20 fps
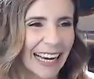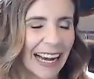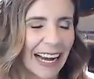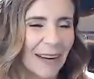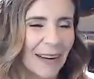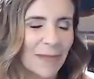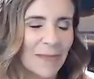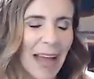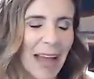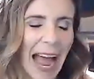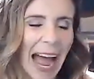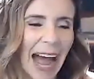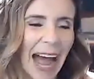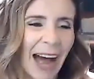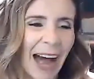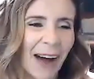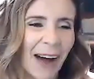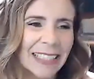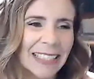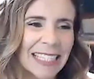Um,
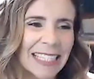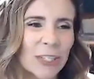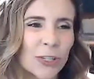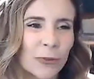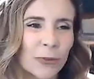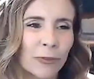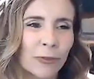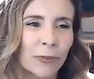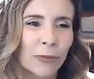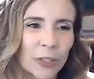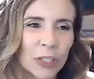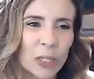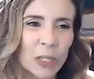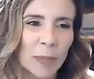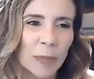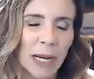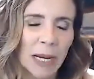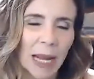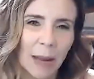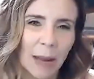how did you first
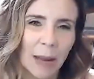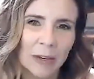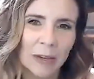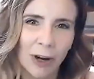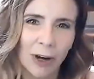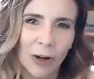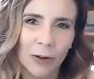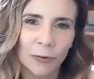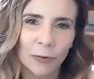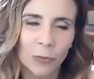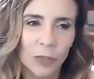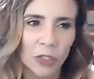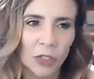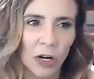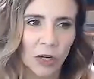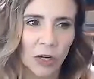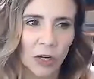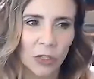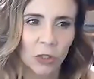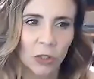become involved with
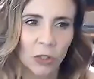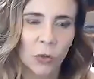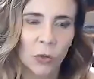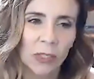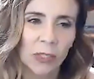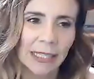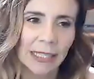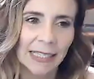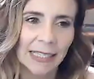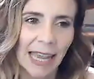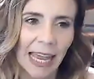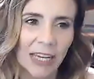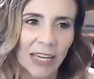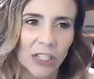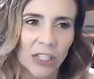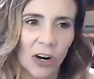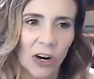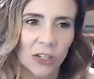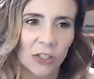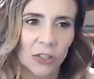Doctor Koolen and
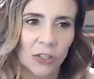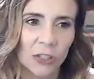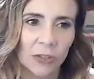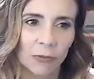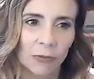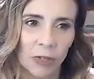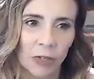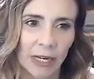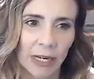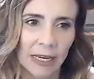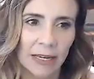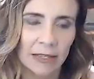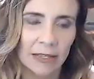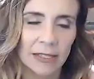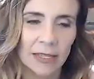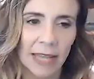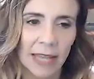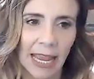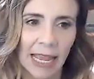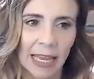Doctor de Vries
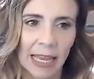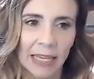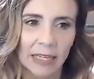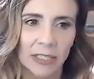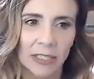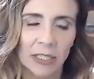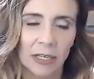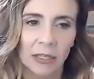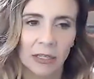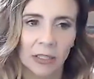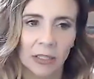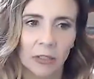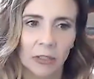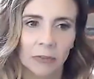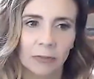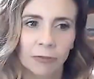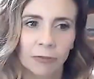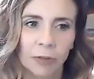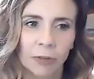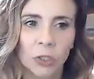and
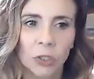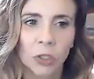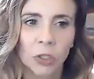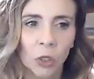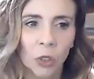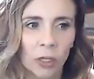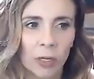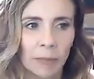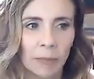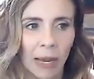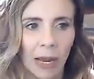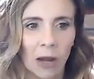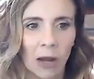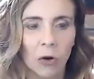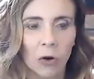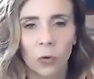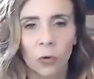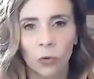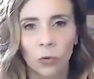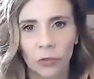first learn
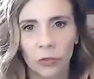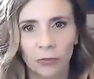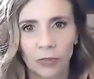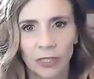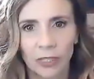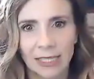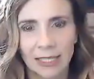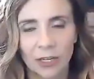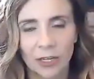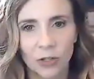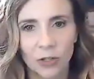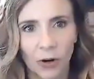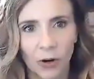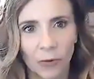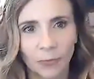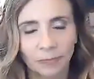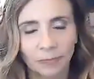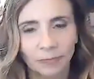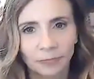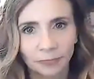about Koolen-de Vries
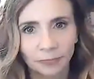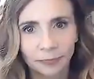syndrome?